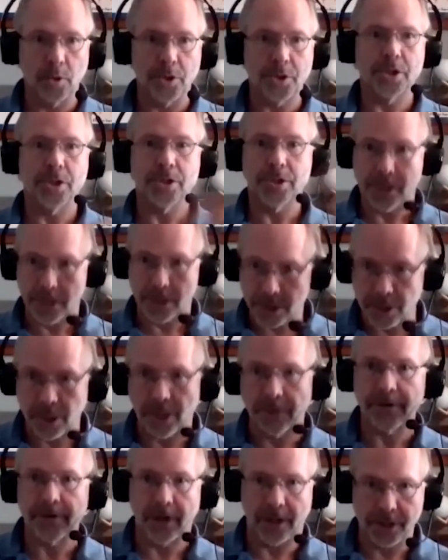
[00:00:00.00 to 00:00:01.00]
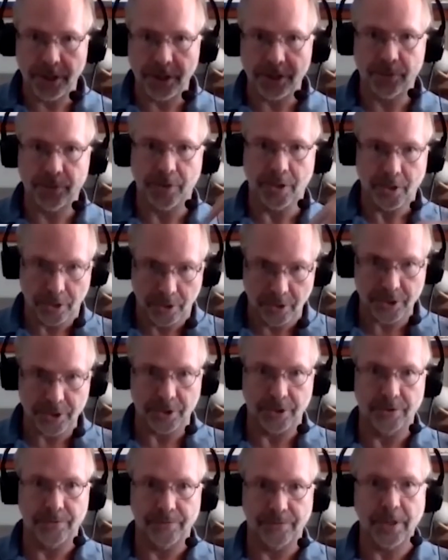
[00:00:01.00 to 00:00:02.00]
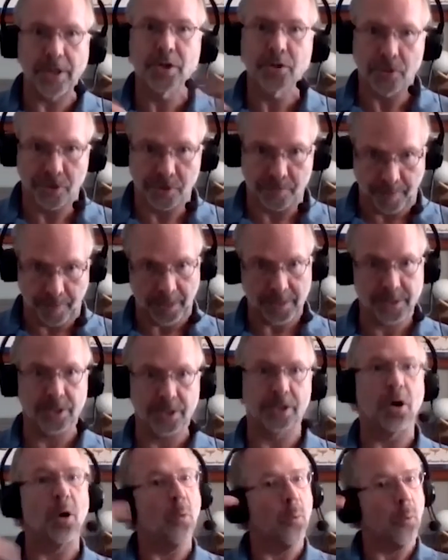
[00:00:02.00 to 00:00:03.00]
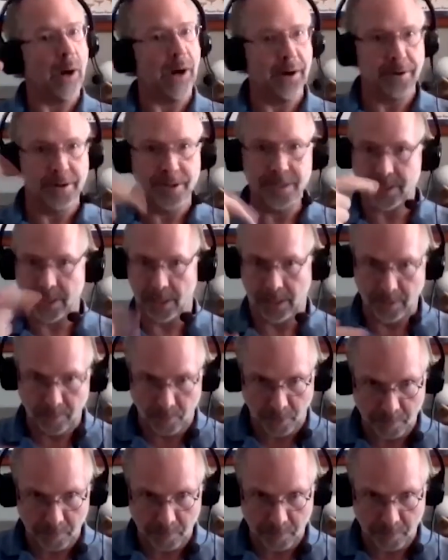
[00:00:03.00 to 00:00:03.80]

which is the self conscious recursive introspecting awareness that can